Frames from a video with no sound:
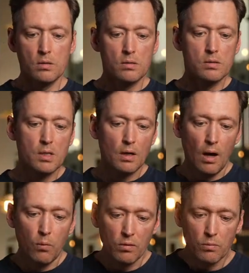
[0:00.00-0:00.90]
So yeah,
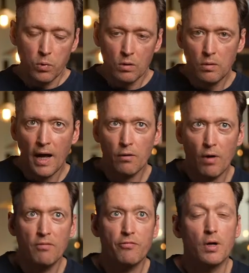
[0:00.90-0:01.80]
we'll hang
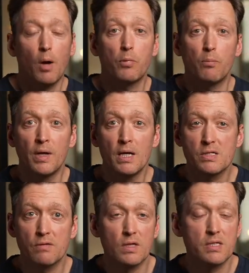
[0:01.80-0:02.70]
around for a couple of
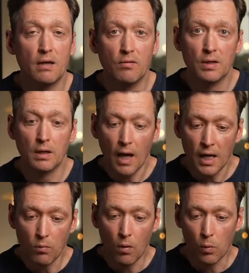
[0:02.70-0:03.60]
minutes if there's anything
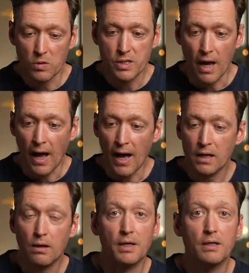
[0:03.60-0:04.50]
anyone wants to
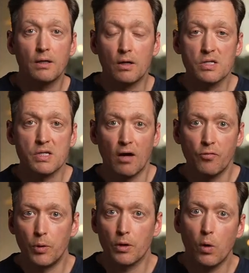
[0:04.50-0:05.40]
add. Like, it doesn't have
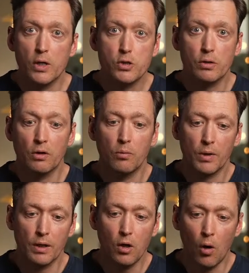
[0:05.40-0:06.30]
to be a question, can be
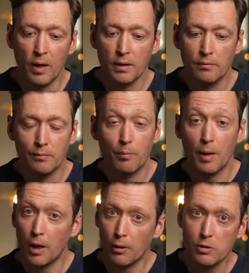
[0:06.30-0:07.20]
a comment.
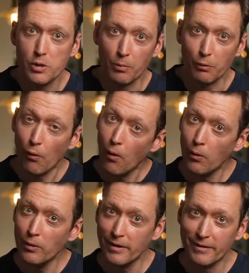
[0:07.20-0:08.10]
Maybe I got something
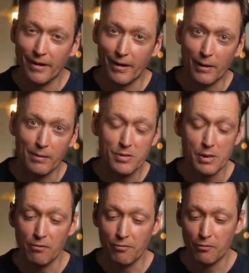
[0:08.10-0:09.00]
wrong,
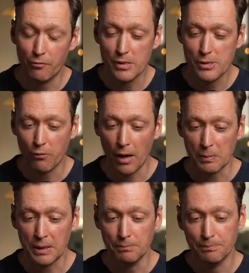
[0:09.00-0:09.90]
so feel free to correct
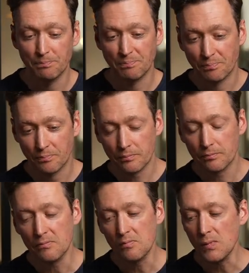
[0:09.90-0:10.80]
me.
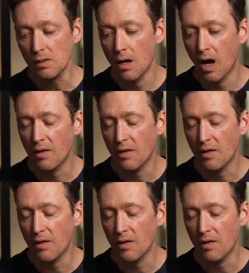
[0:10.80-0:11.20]
I